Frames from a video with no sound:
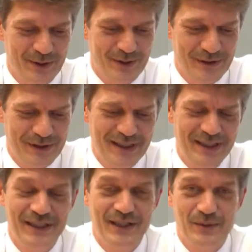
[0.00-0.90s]
ball.
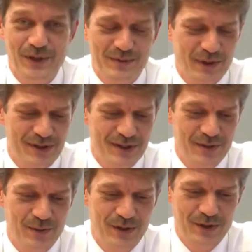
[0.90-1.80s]
Which
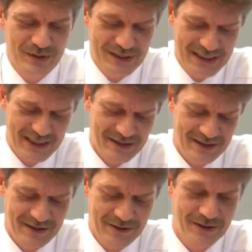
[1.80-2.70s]
velocity would you need
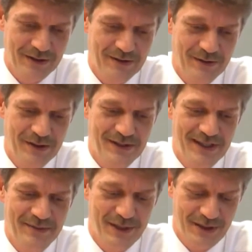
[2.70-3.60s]
in order to
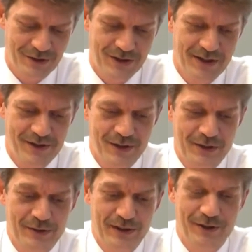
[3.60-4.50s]
establish a
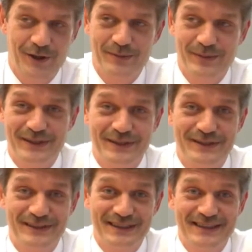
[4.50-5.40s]
circular orbit
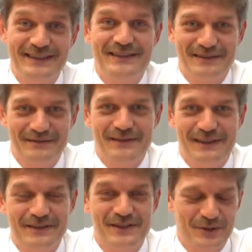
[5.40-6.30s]

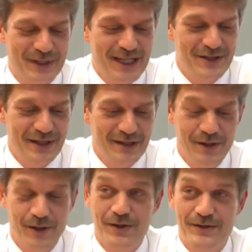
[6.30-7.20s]
uh, scratching
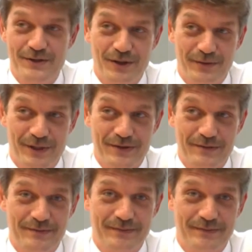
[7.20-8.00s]
the Earth's surface,